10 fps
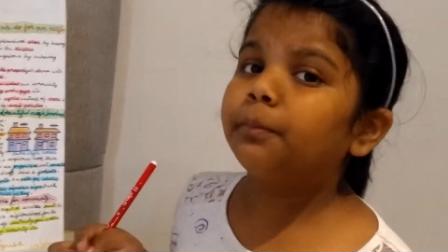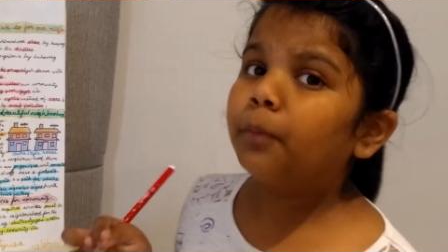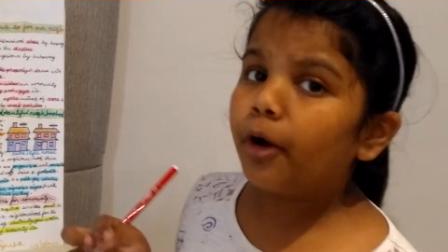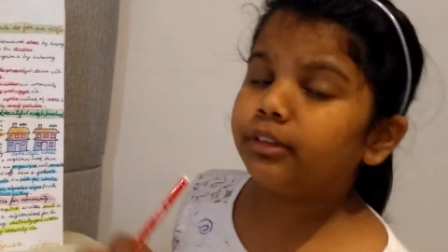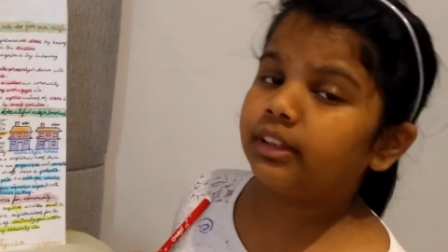
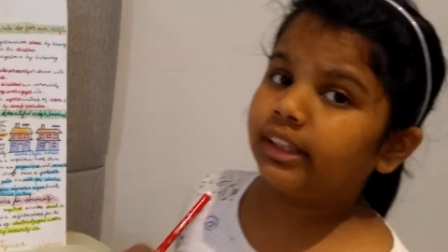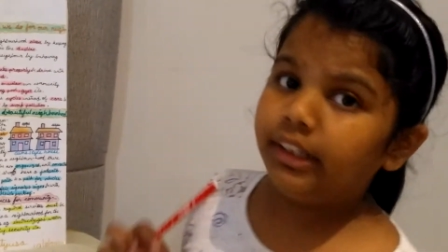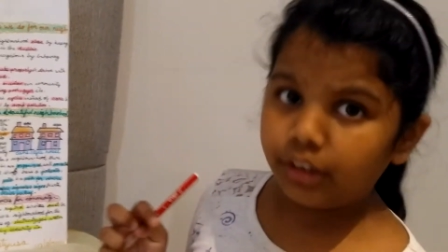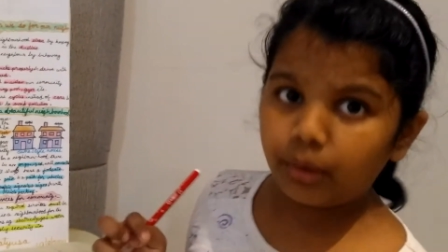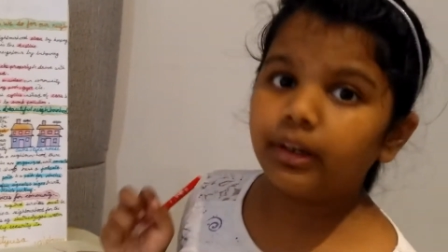mostly
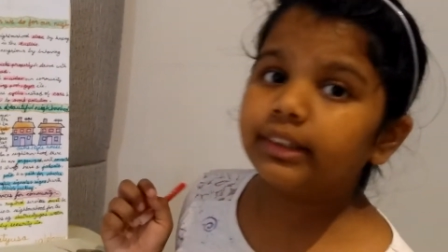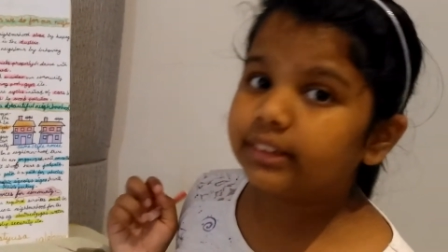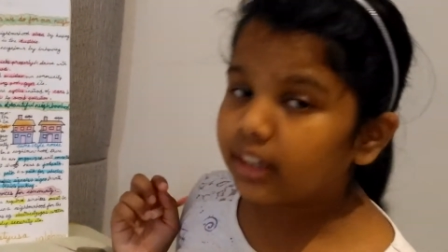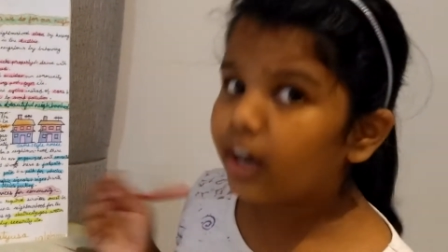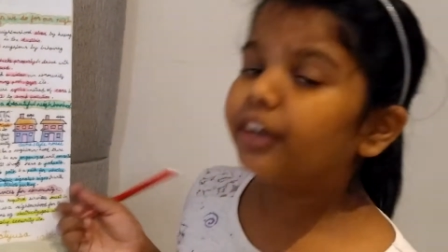known as the
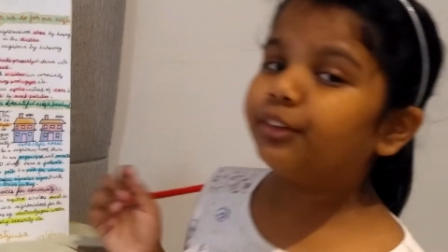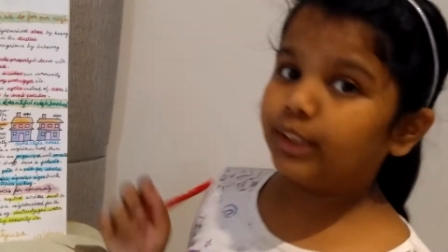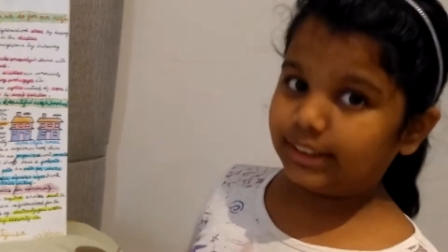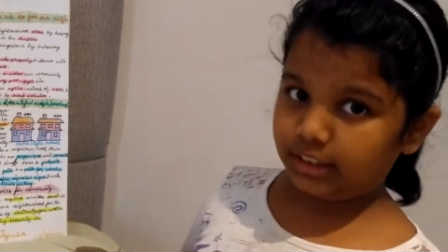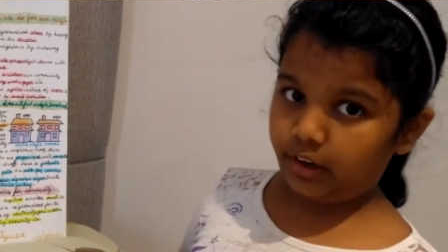
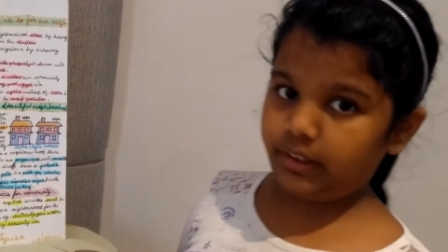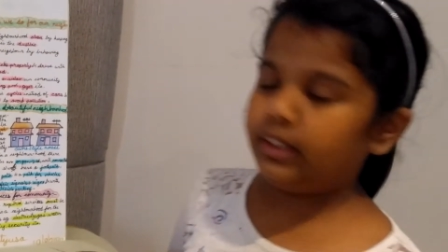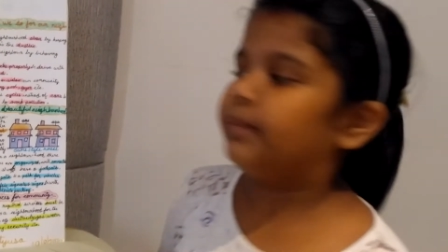countryside.